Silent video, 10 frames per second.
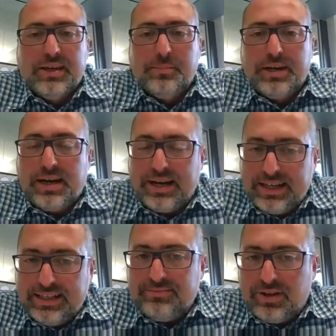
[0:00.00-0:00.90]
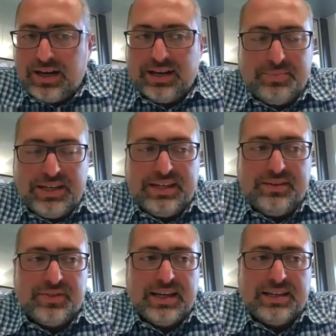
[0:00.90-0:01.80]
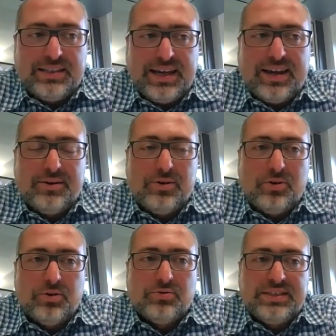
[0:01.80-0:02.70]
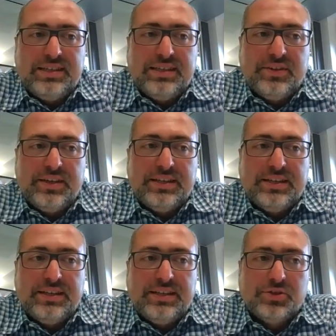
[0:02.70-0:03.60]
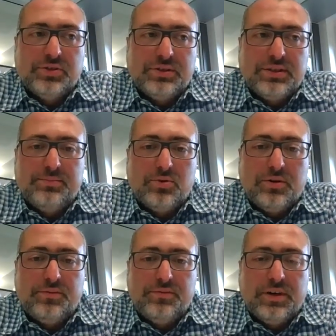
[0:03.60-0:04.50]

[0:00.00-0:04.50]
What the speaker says: but I believe that they are not receiving sufficient number of